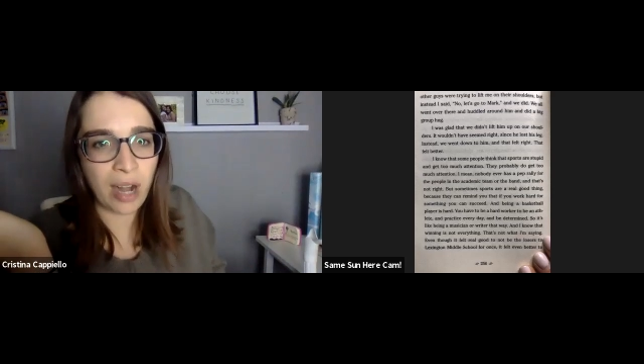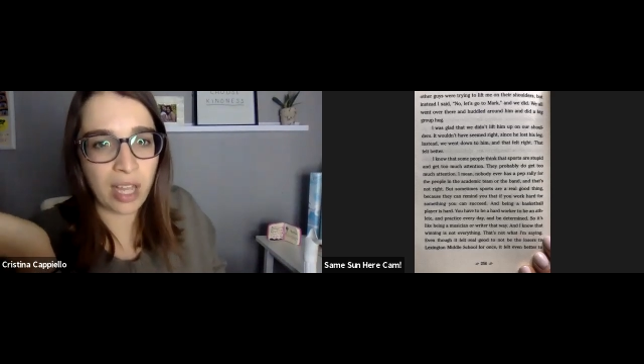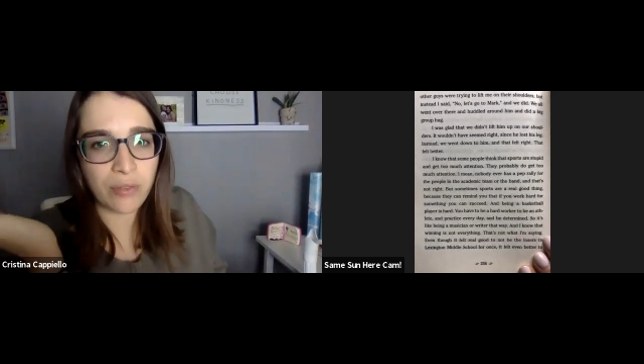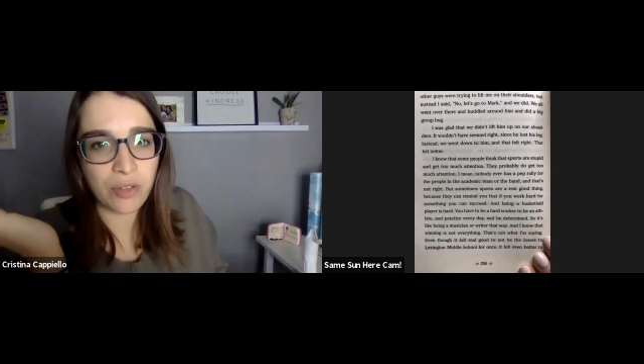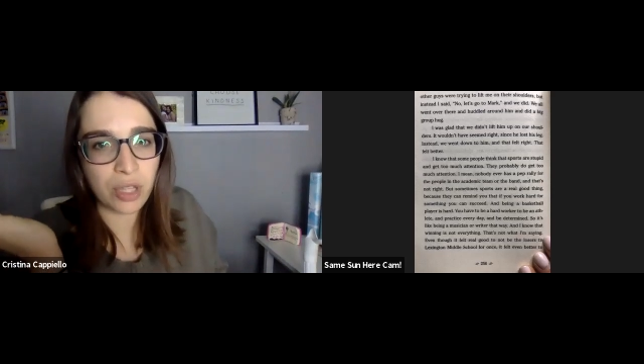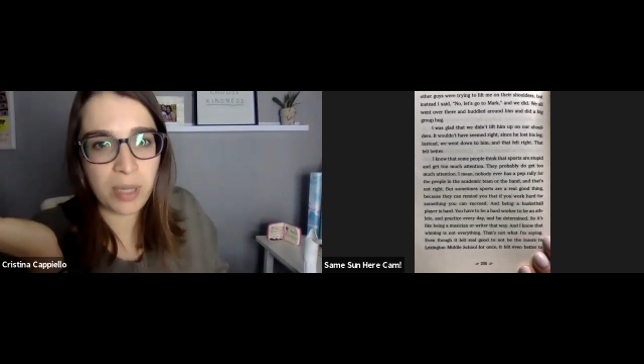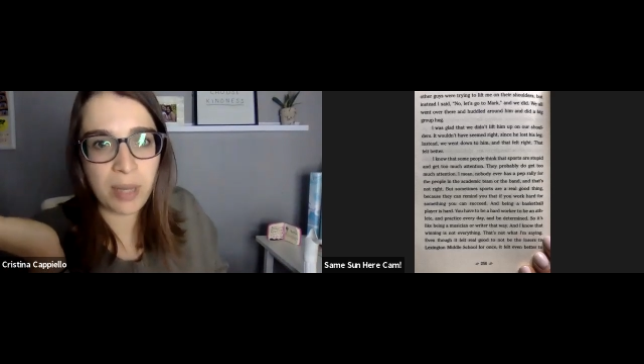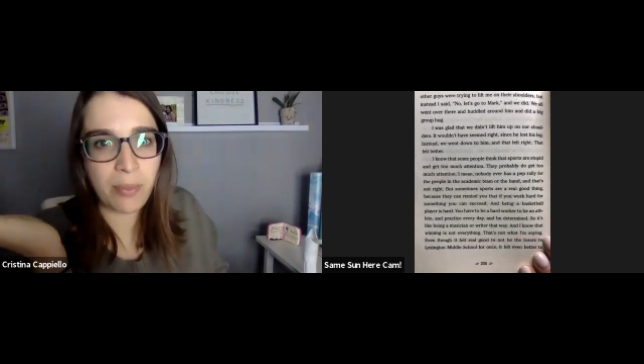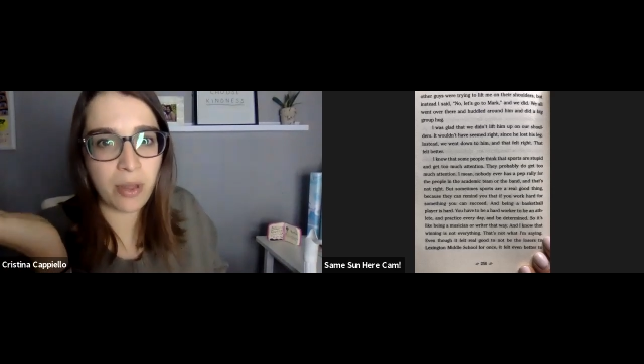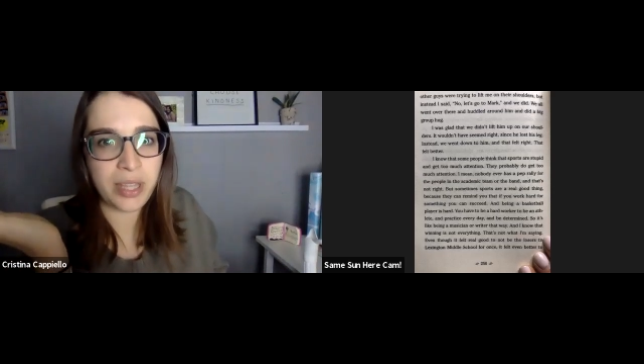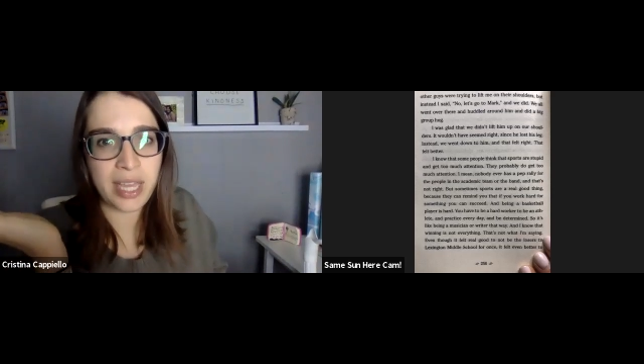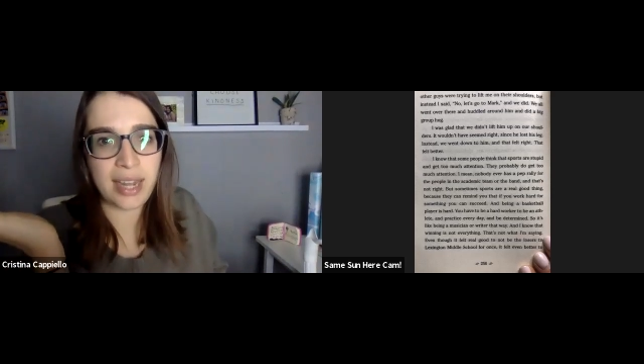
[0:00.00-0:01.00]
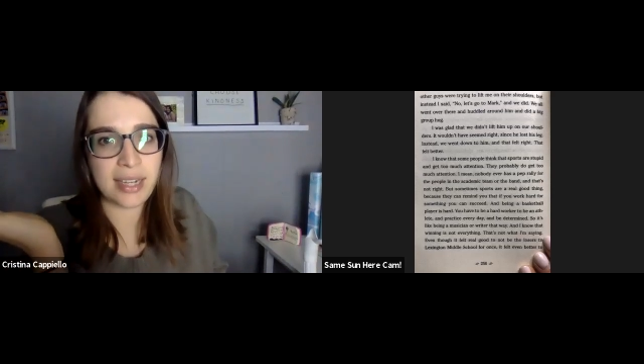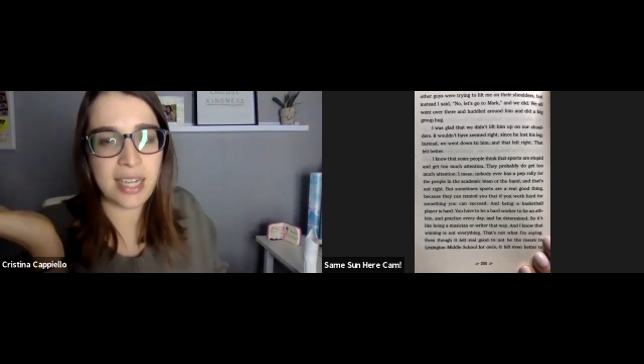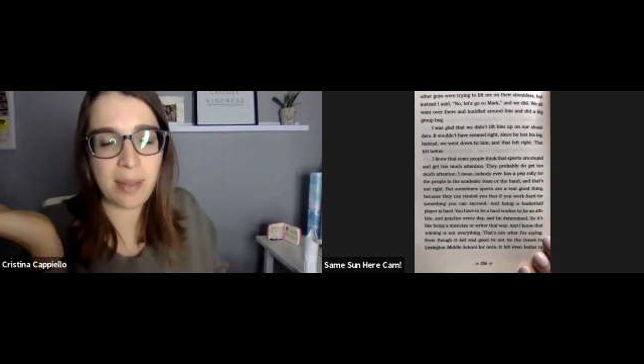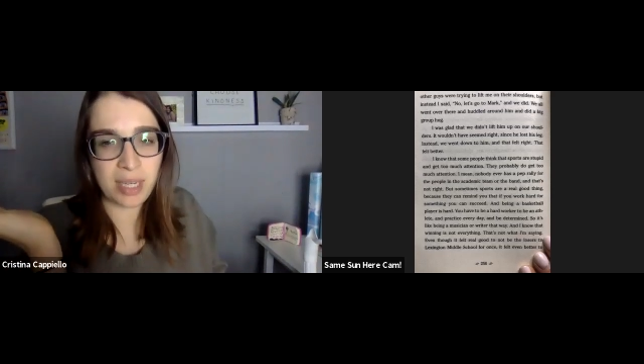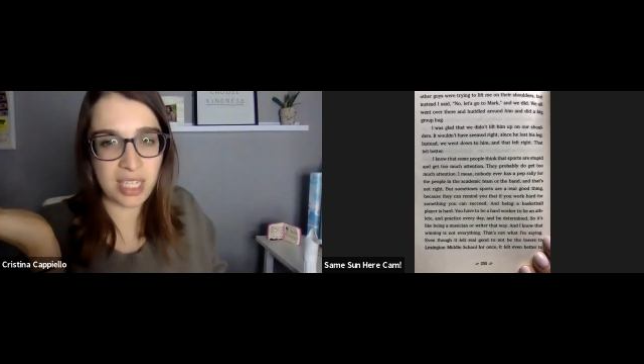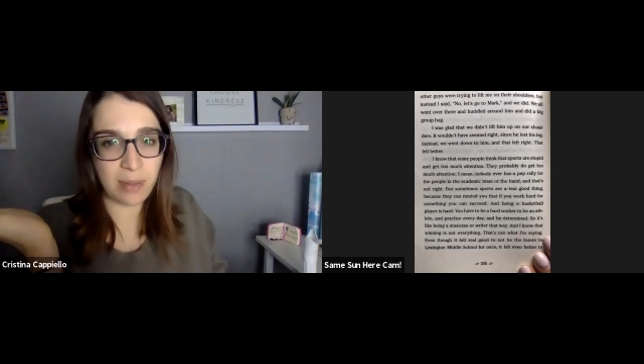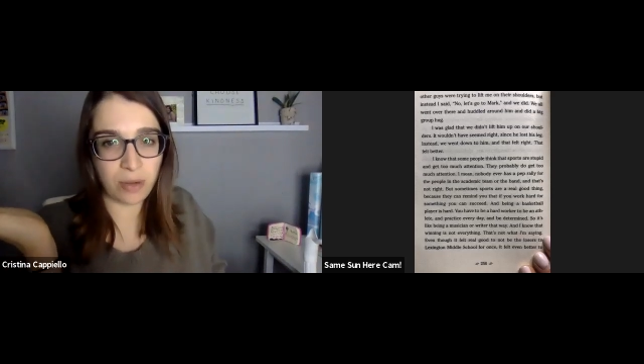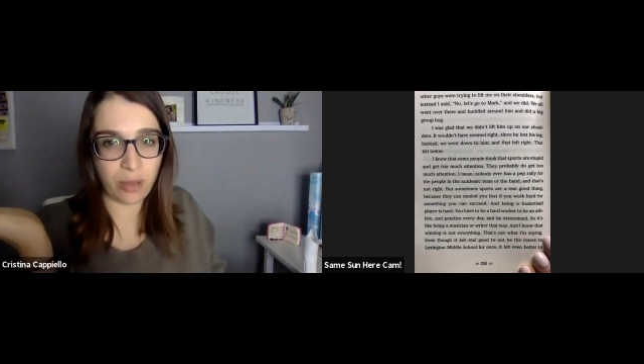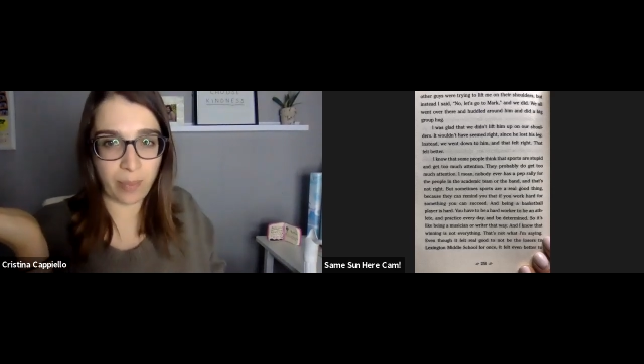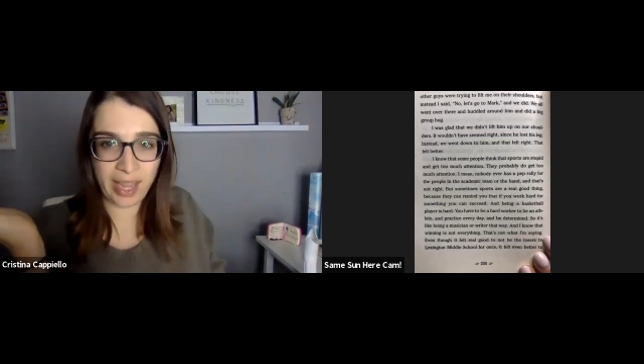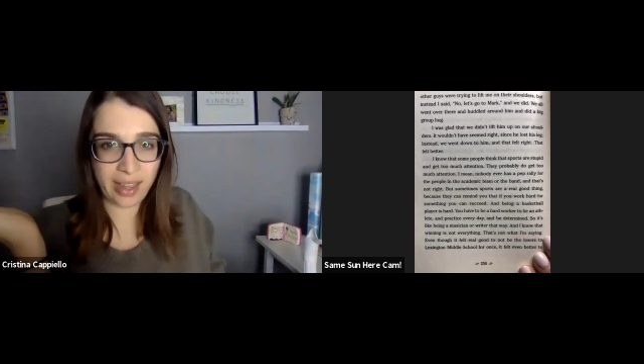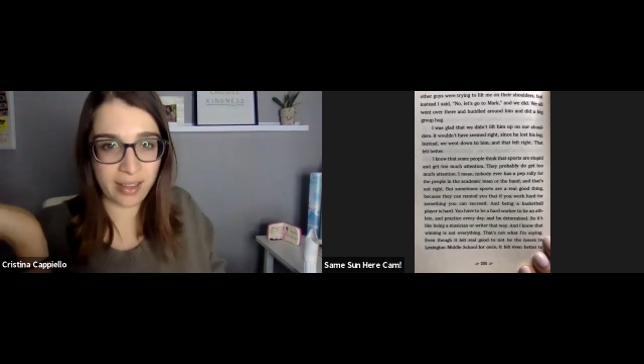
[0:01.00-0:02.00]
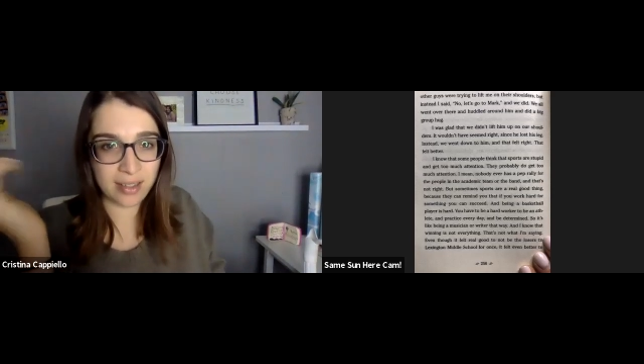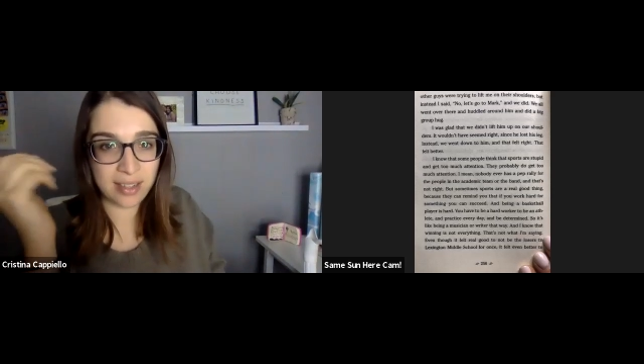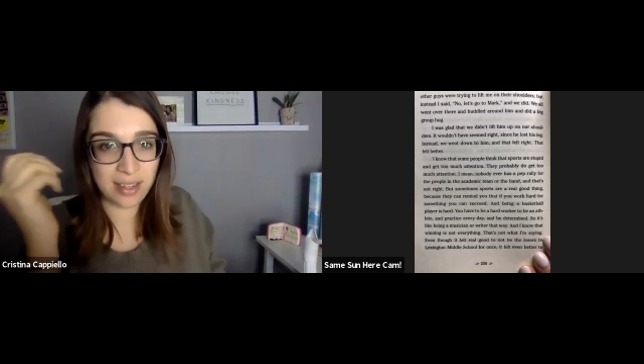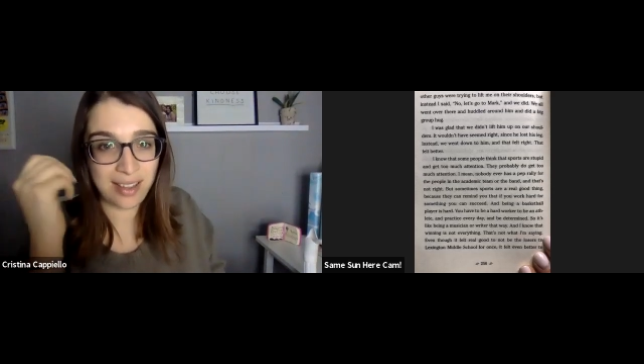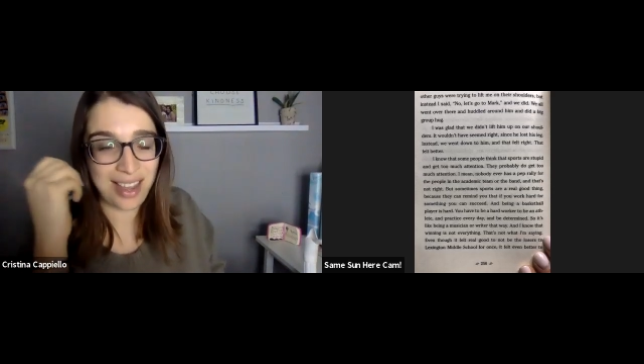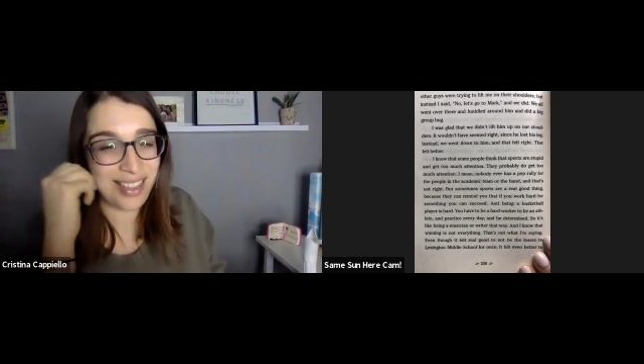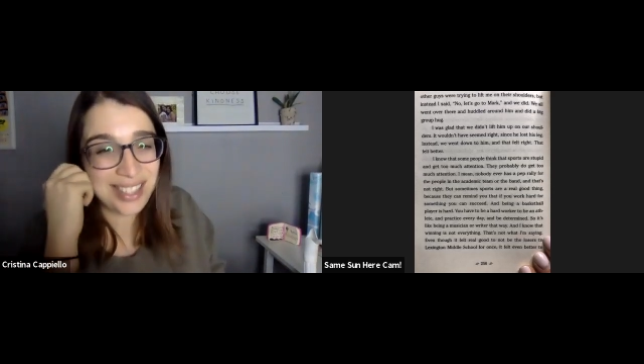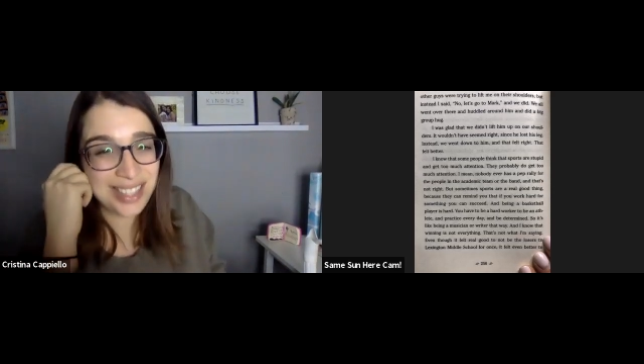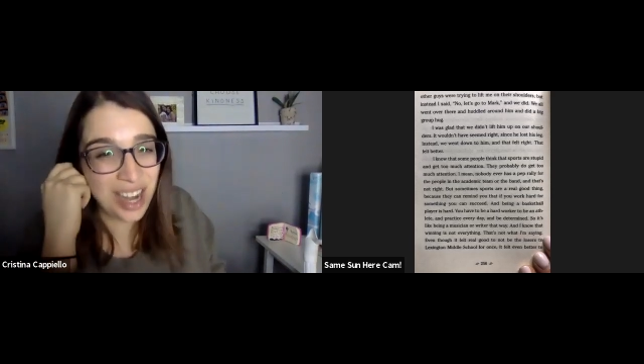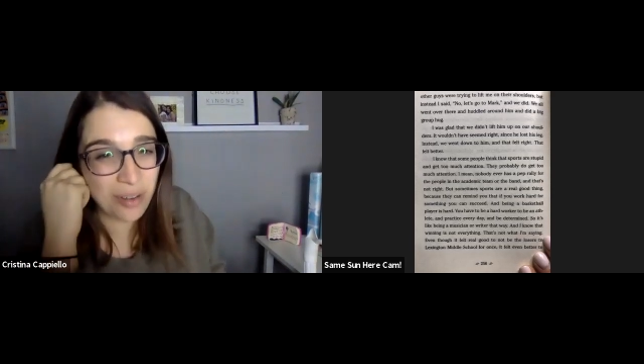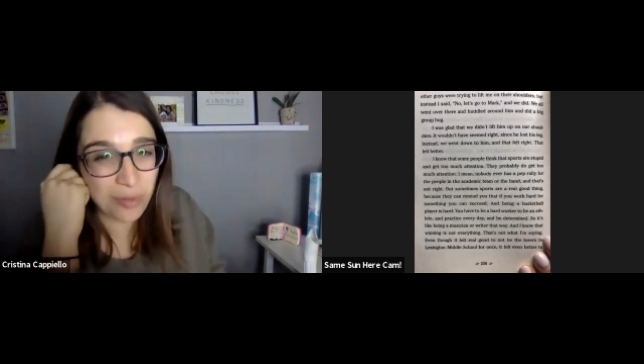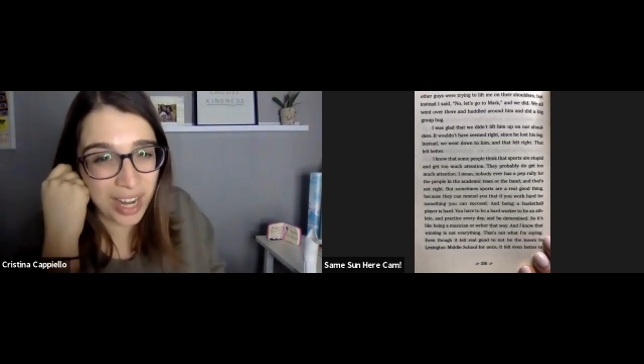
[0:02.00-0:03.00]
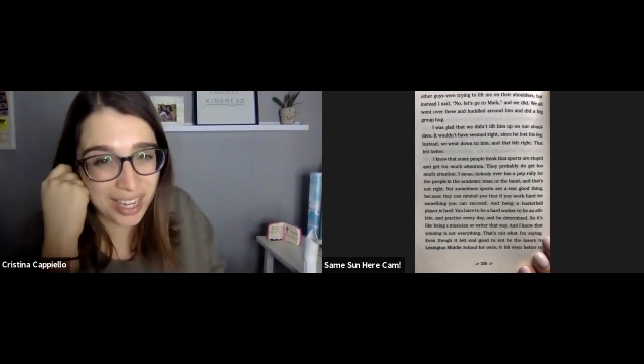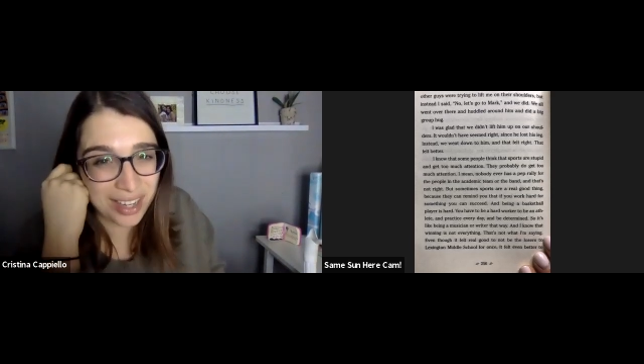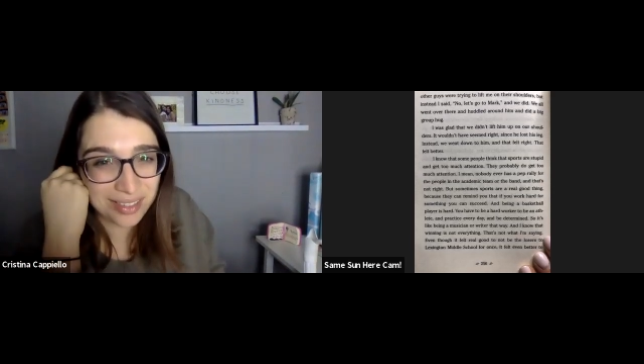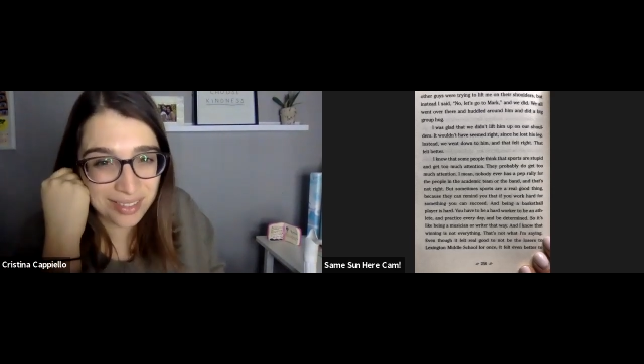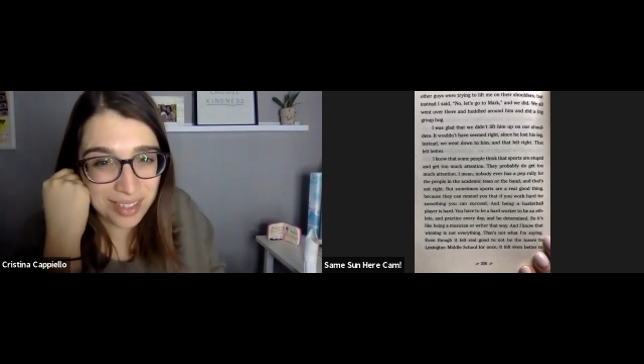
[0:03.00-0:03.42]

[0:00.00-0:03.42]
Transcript: rally for the people on the academic team or the band, and that's not right.